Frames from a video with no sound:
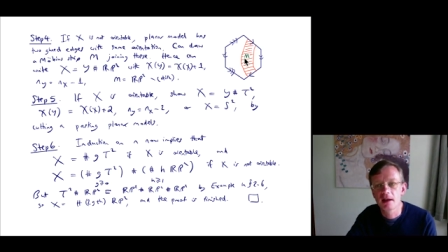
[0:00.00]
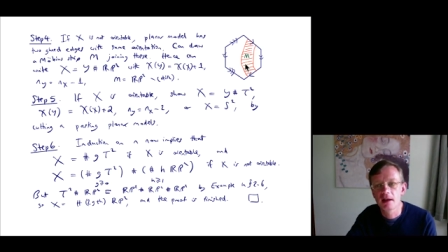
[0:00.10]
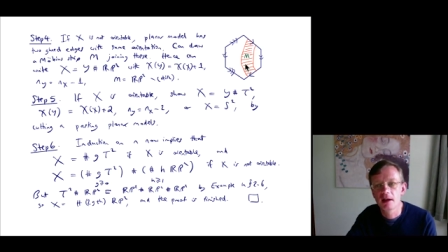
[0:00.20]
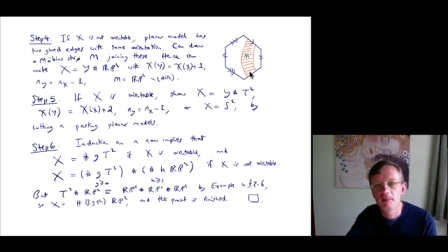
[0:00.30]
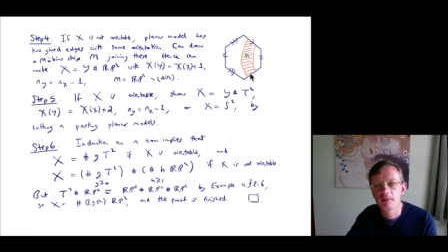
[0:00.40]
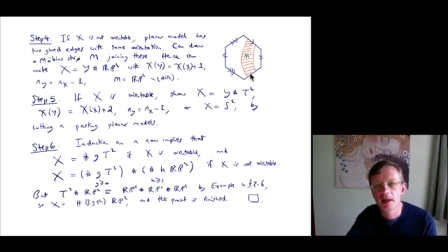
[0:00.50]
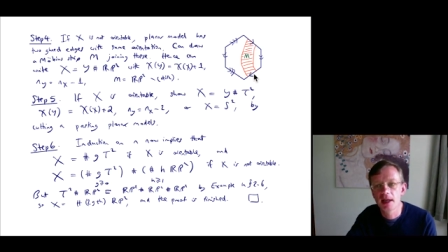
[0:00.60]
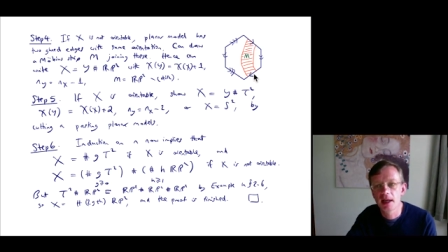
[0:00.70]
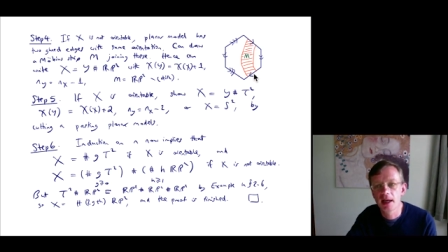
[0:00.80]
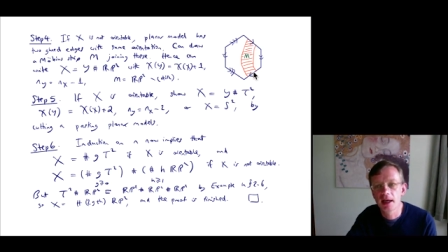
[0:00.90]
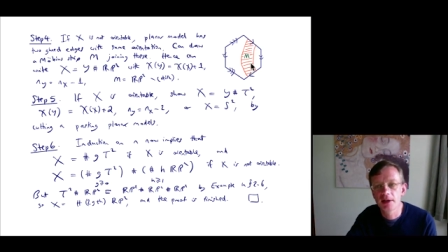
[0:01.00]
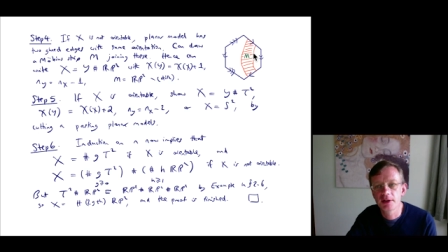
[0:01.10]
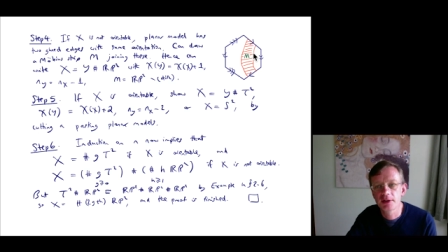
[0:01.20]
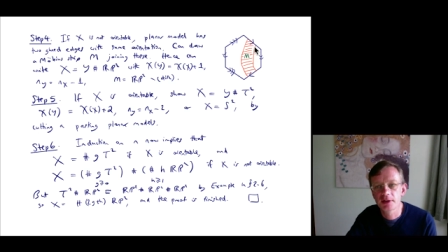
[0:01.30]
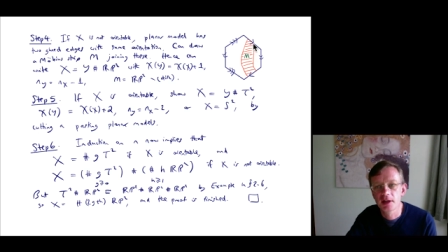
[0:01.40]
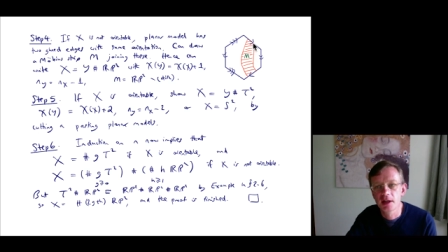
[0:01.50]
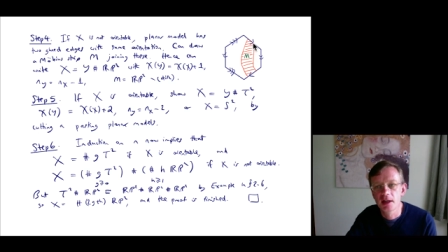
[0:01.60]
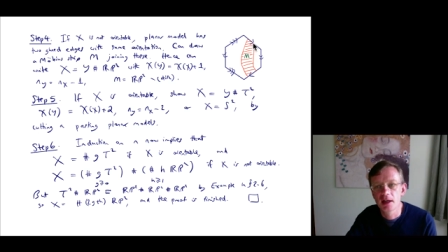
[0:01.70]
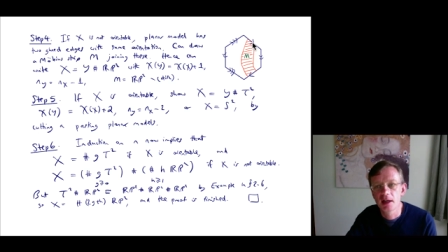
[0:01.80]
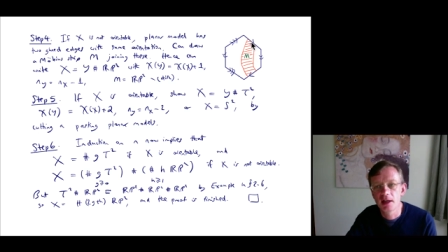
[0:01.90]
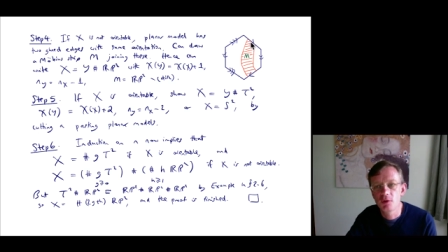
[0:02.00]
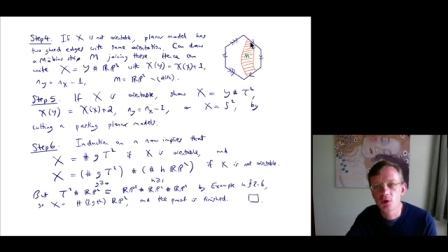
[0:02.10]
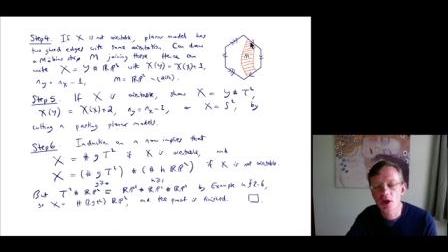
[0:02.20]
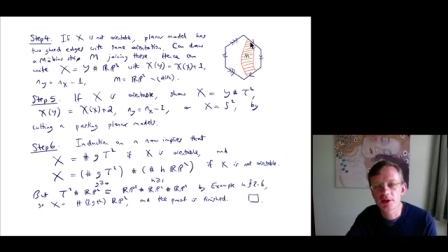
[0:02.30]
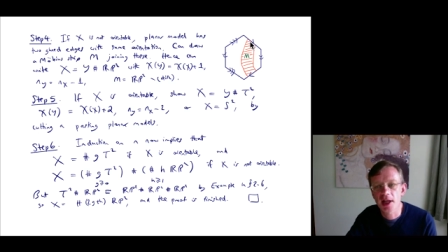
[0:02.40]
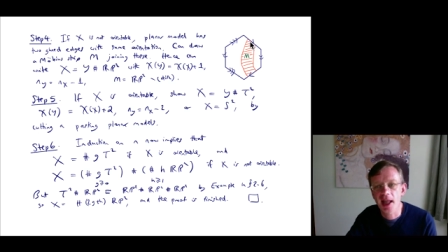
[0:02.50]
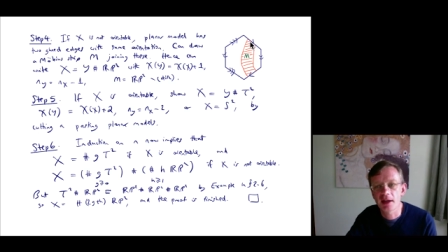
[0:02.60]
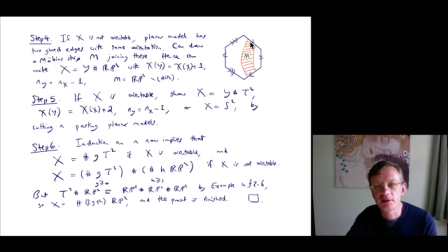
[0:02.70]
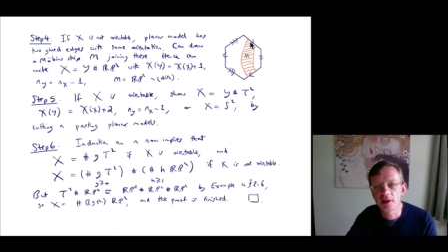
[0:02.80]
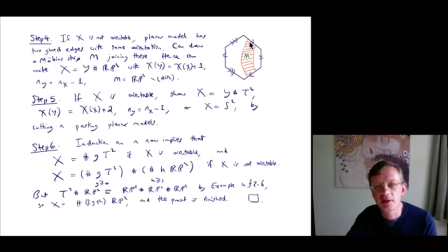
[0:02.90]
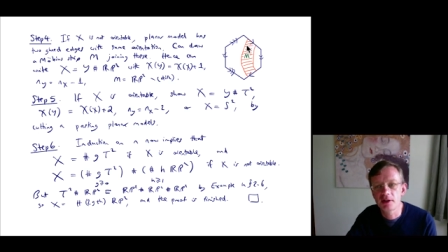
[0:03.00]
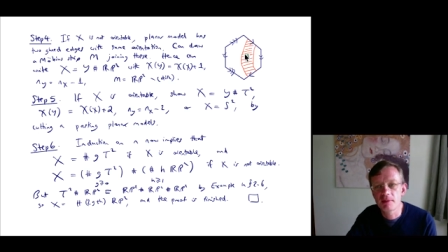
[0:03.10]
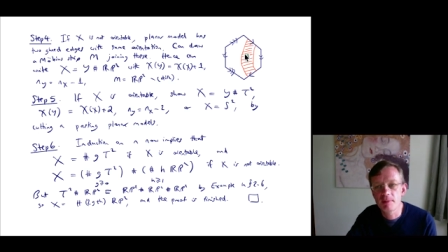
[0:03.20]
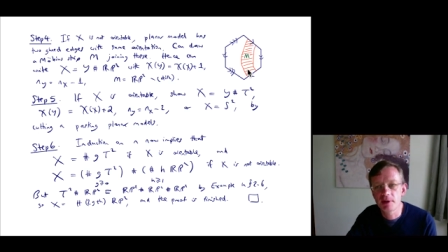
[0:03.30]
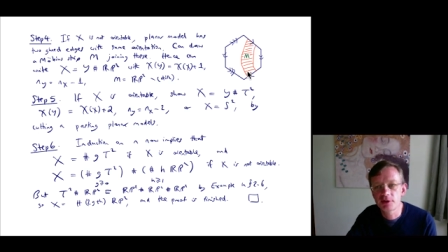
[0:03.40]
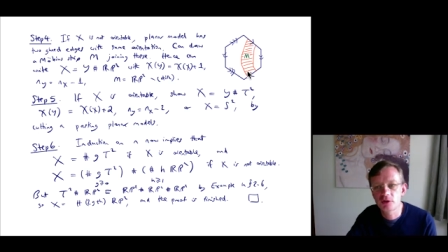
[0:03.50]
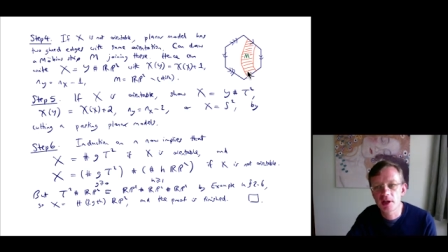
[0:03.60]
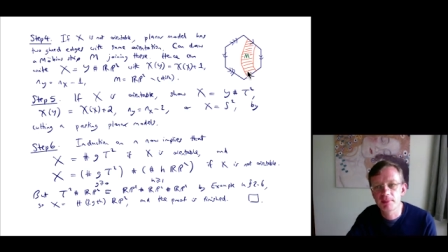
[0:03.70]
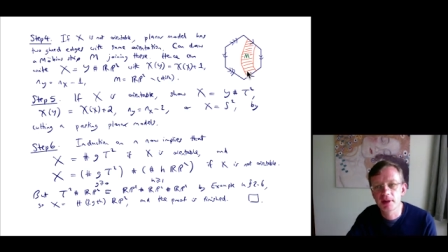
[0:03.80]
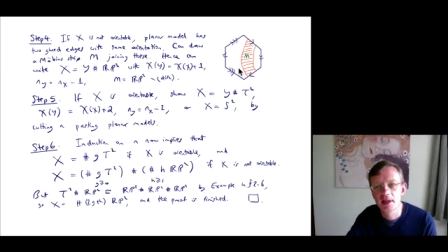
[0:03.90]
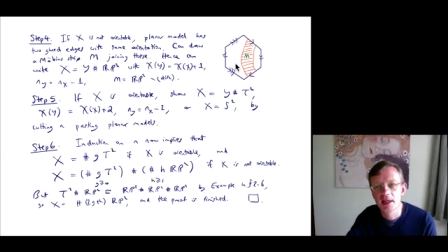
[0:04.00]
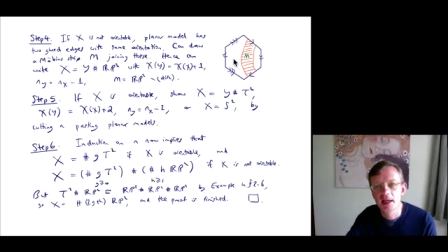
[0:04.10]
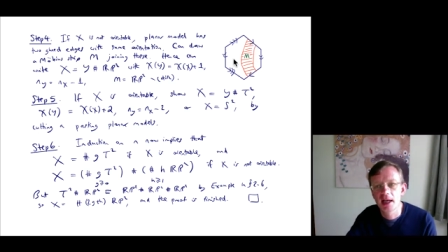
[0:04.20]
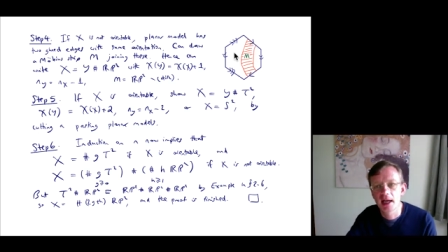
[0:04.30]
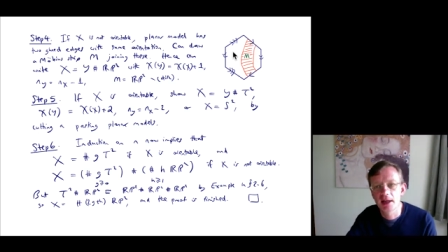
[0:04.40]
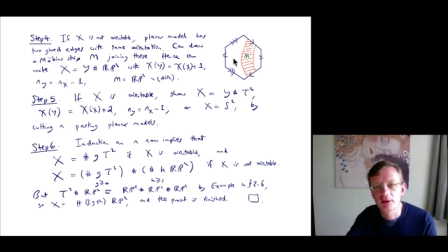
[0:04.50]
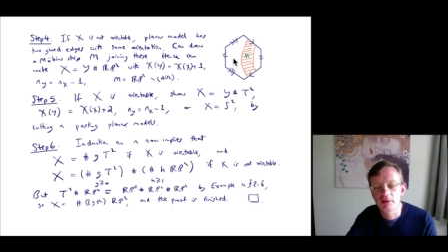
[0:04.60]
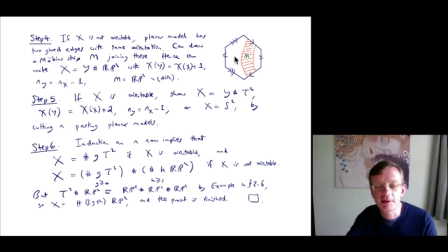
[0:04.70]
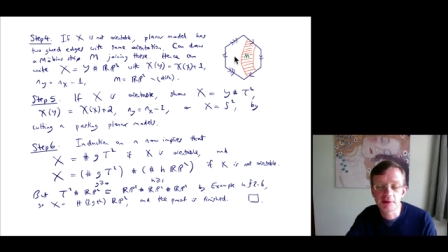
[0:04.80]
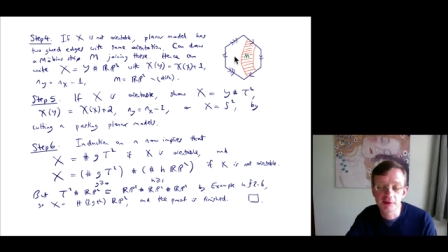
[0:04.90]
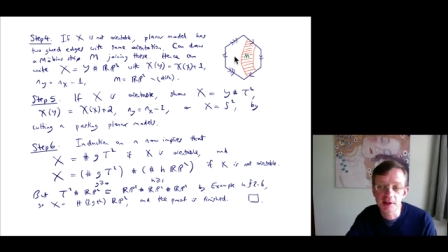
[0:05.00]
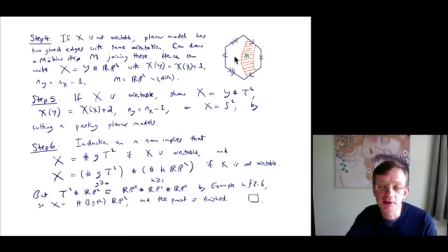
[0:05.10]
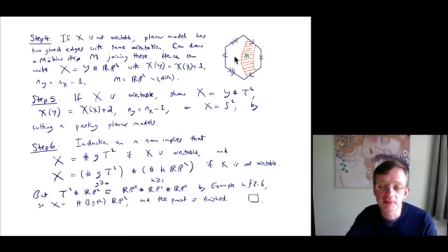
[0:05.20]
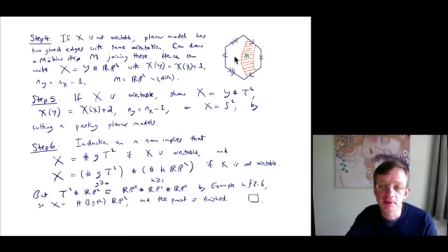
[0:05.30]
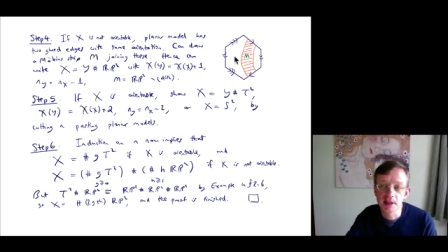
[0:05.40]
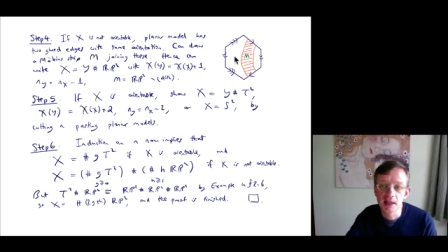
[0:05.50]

Um, and if you cut X into the Möbius strip and the rest of it,